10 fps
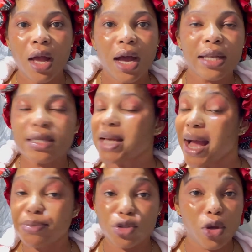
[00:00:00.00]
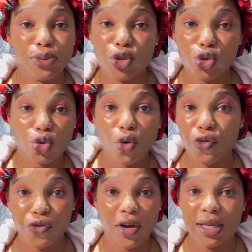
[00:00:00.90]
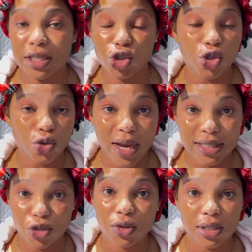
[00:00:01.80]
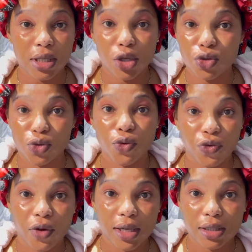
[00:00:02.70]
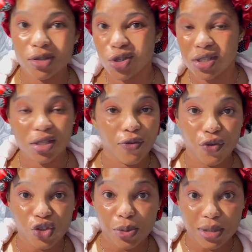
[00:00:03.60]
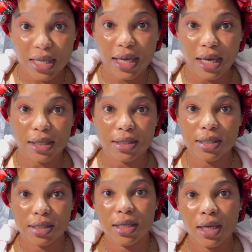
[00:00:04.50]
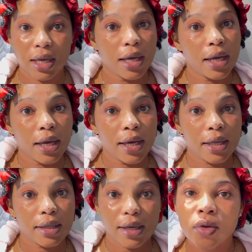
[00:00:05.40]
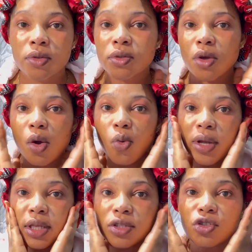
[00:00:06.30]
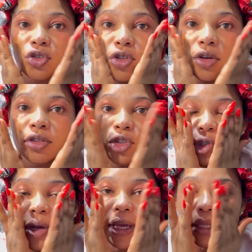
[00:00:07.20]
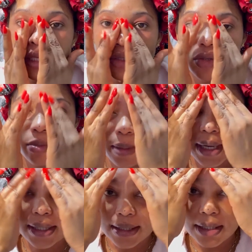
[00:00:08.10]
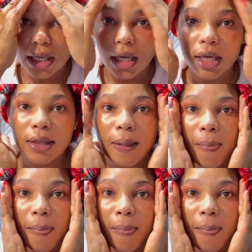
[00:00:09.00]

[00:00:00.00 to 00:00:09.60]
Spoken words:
And it absorbs so fast, it dries into the skin so fast, just for some seconds. Then, so when it's done drying into my skin,